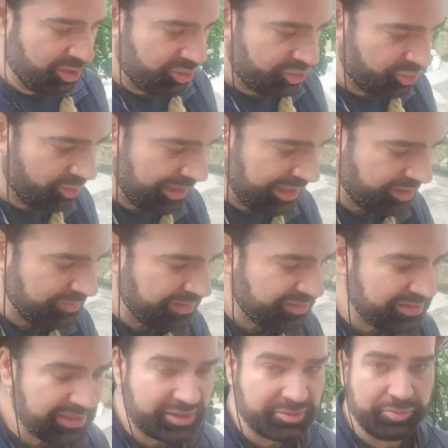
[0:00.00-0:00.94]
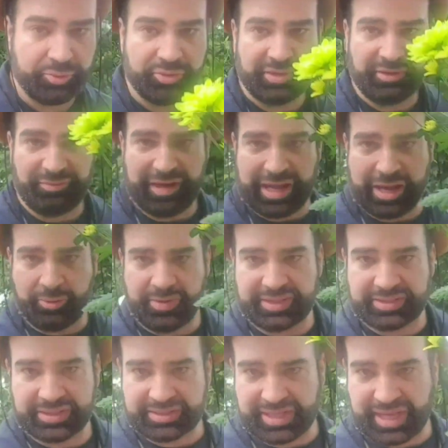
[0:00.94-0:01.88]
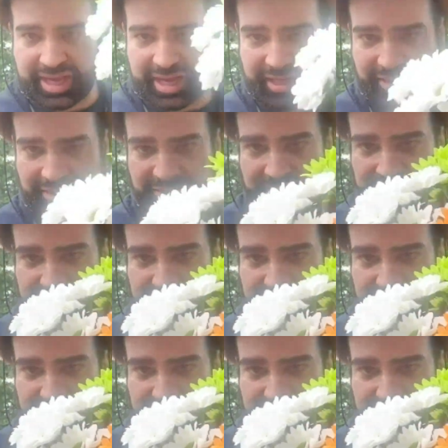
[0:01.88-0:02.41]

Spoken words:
So let me just put the flowers aside.